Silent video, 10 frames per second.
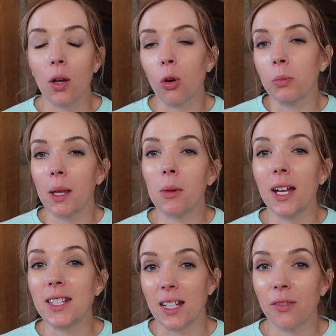or maybe
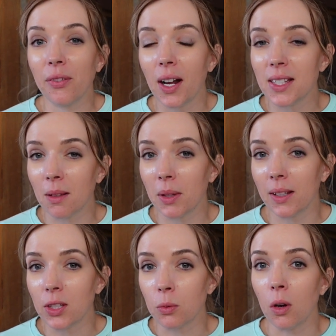identify something
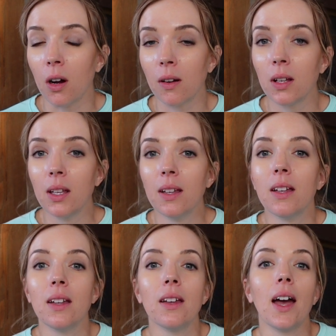that's wrong,
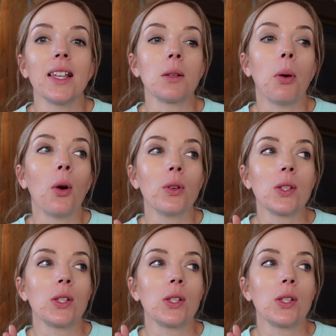as opposed